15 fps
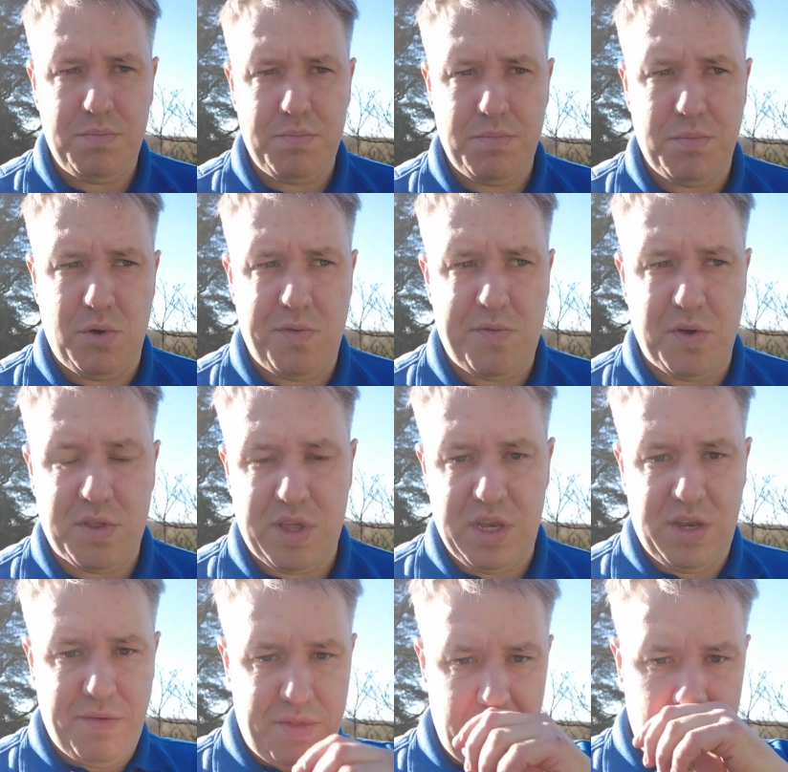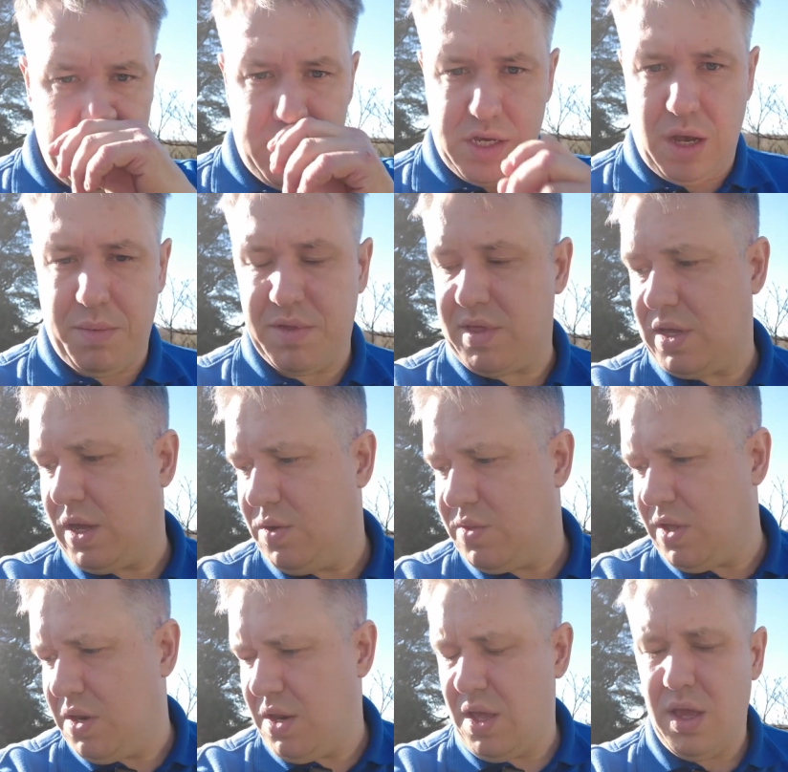more footage of the job as it goes
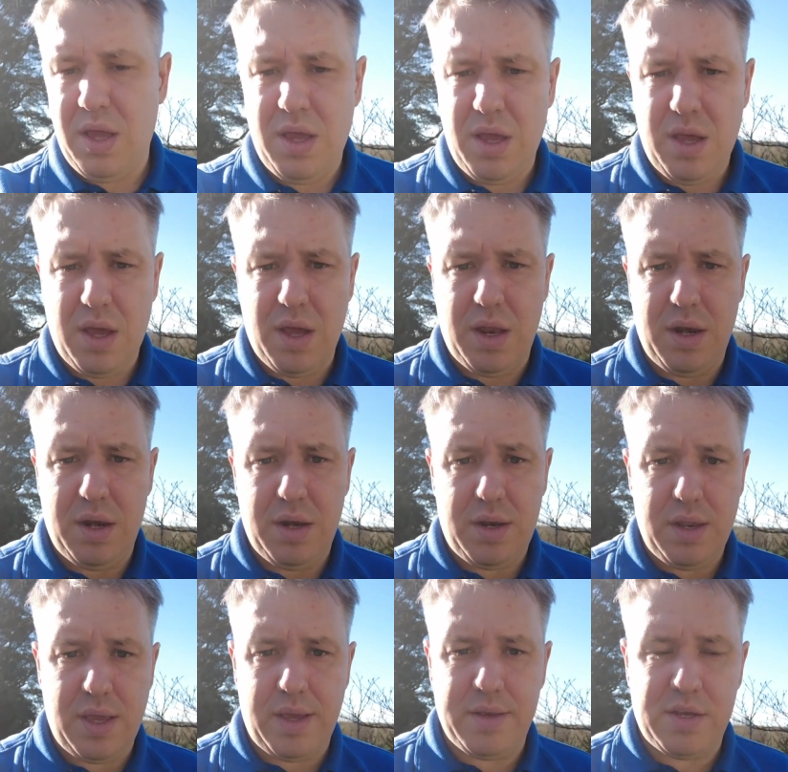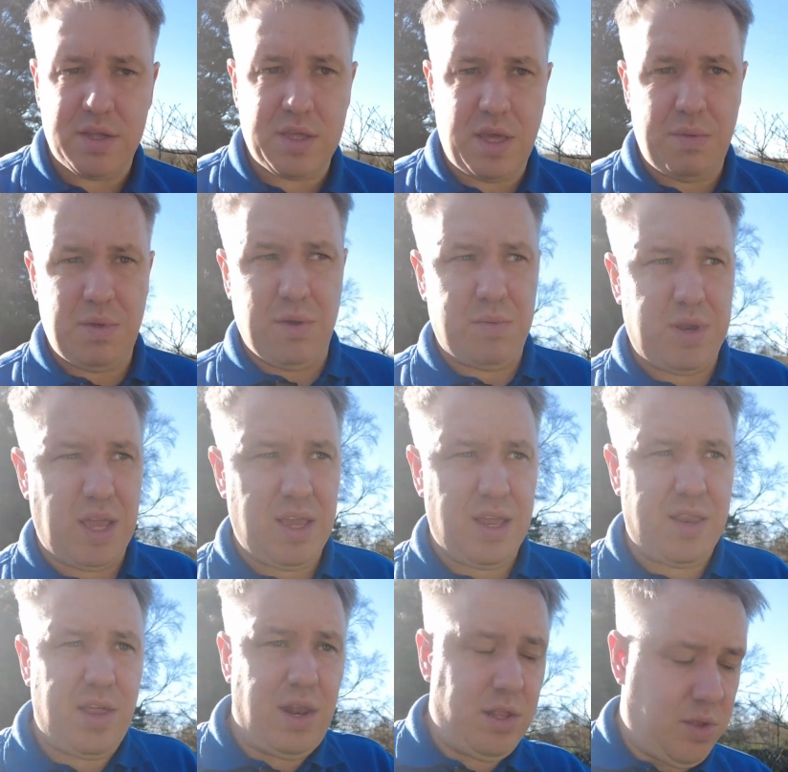on, and yeah, just keep you updated.
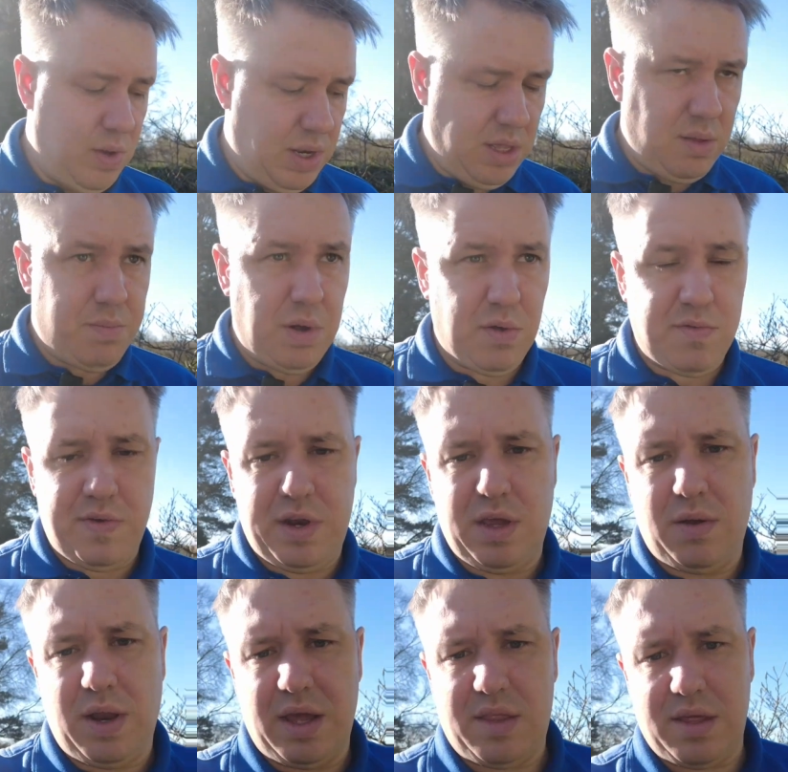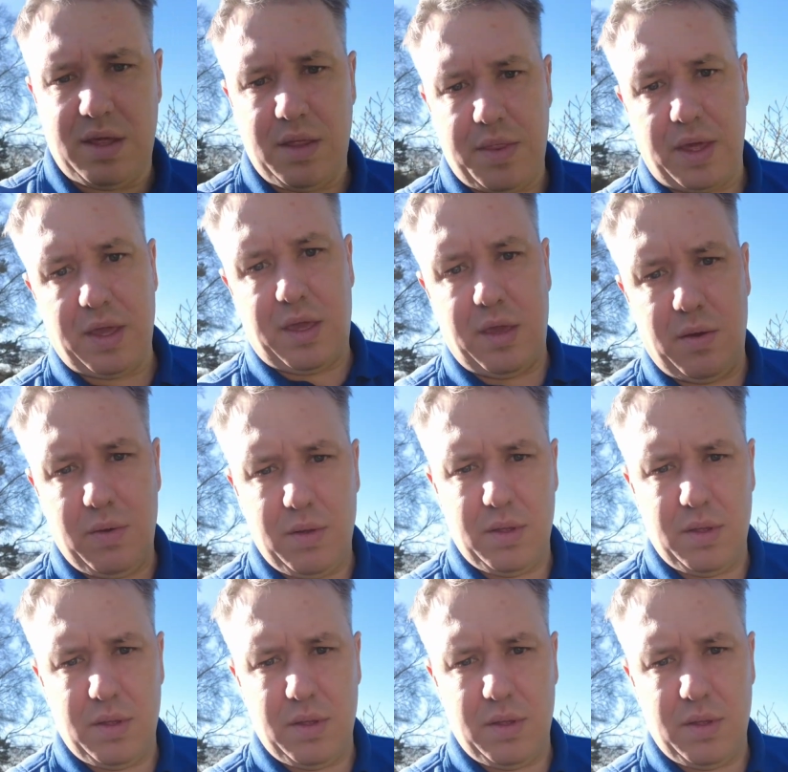Then I'll do a little post video later. Thank you.